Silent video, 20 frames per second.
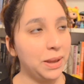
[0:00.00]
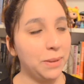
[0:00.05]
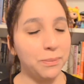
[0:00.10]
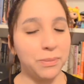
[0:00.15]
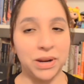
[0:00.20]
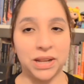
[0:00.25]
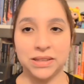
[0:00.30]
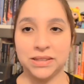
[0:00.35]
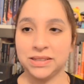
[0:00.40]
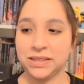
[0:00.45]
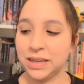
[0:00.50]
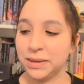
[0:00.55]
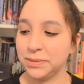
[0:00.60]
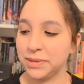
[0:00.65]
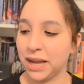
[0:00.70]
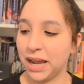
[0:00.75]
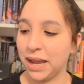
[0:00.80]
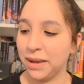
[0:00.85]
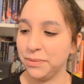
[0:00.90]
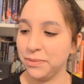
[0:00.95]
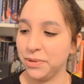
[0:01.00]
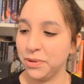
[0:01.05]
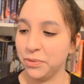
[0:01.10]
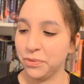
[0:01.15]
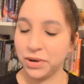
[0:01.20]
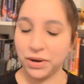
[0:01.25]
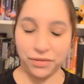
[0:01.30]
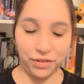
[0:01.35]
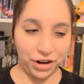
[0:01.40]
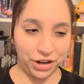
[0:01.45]
But at the same time,
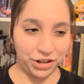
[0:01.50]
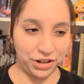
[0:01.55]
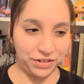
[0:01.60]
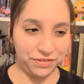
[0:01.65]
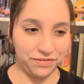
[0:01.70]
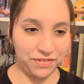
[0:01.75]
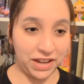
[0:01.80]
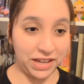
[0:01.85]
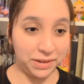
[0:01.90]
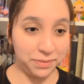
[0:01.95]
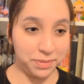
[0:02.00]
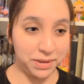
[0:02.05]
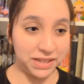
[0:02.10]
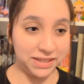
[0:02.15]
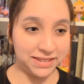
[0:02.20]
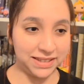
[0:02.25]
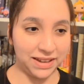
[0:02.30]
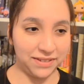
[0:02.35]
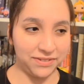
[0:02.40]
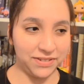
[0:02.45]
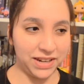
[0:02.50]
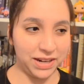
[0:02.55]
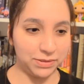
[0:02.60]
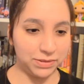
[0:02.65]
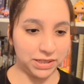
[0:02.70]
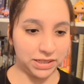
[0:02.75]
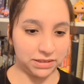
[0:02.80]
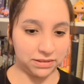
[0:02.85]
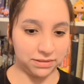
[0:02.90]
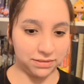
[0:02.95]
whenever I couldn't find a piece that fit, I
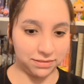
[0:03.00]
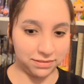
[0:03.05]
was like,